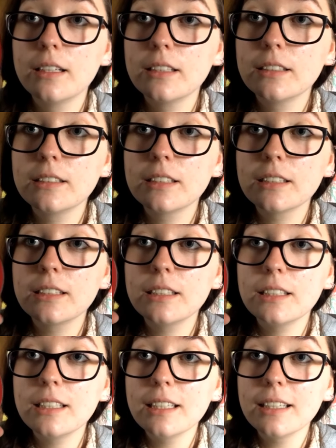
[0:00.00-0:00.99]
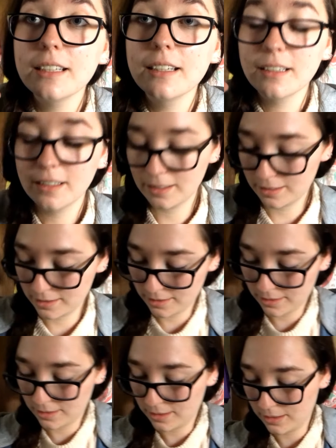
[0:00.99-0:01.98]
Here's the CD.
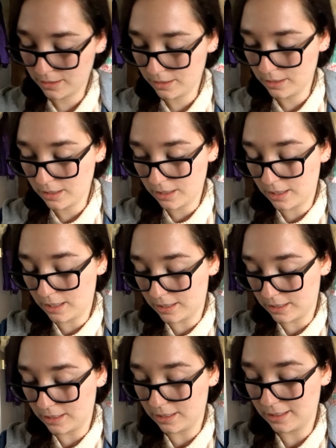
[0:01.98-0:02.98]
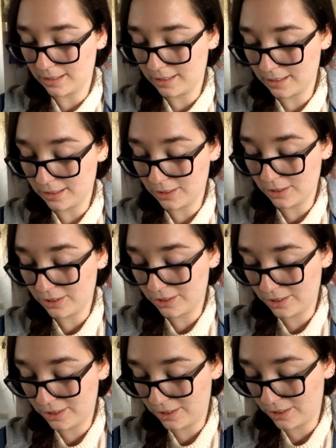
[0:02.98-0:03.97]
This is
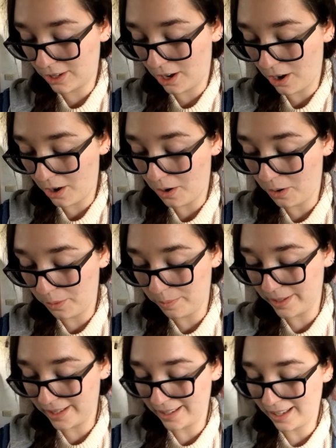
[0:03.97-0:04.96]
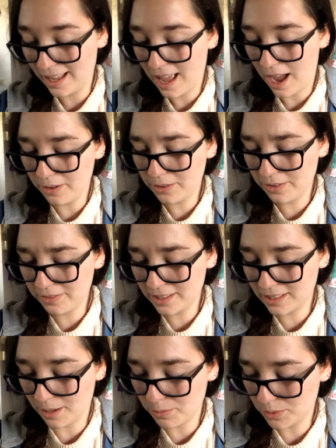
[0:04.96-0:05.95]
so big. I don't know if
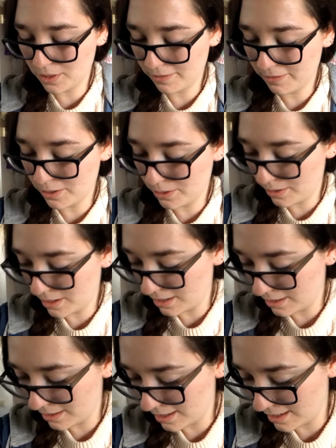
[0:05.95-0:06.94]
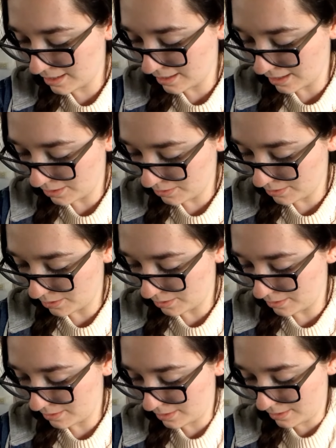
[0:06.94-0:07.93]
this comes with a photo card or not. I
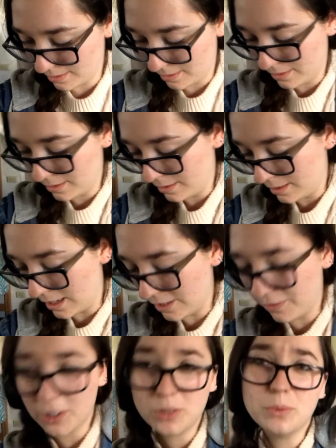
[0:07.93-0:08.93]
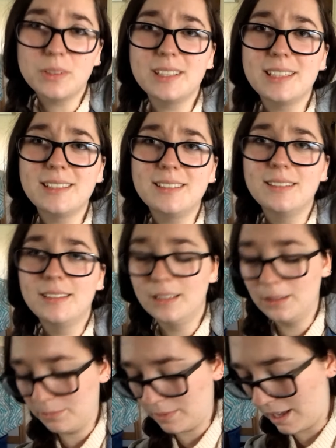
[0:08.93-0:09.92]
don't. His first one did,
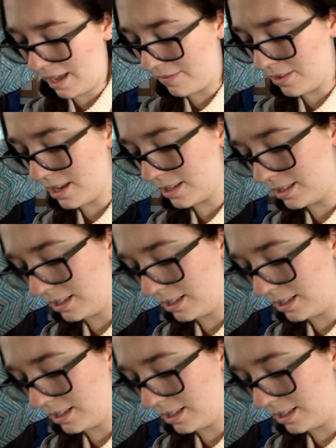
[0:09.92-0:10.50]
but I have not